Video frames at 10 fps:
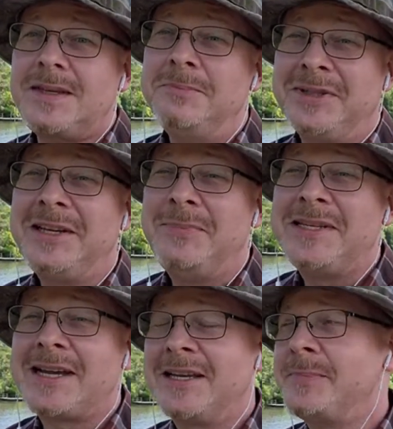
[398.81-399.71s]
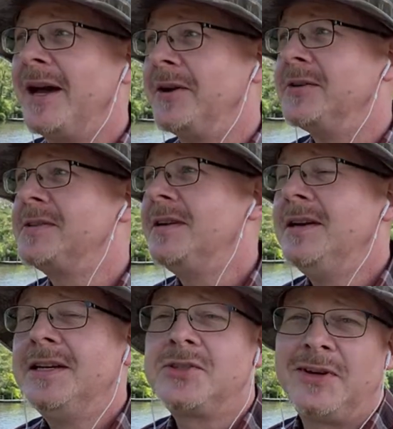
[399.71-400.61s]
Believe me, size matters,
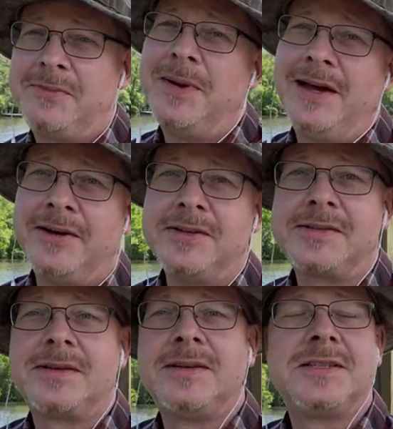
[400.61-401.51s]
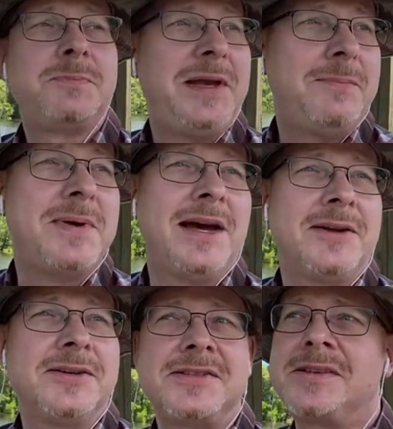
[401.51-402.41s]
strength matters, speed
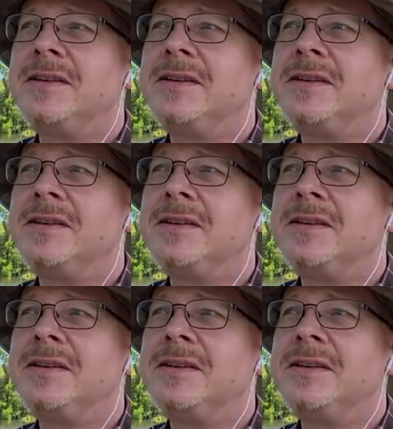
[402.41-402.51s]
matters,